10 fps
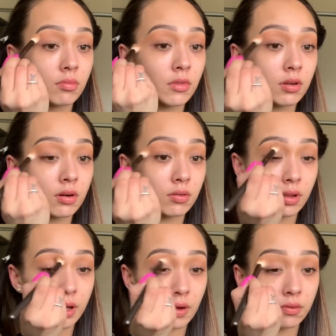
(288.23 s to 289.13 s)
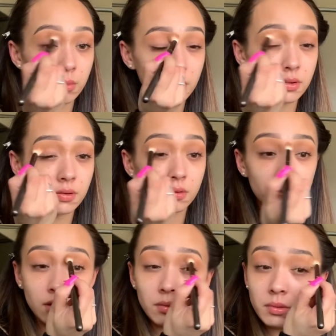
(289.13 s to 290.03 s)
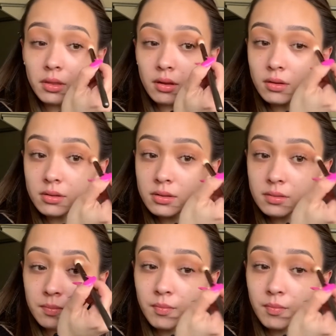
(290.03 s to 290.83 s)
You don't really have to be too neat with this.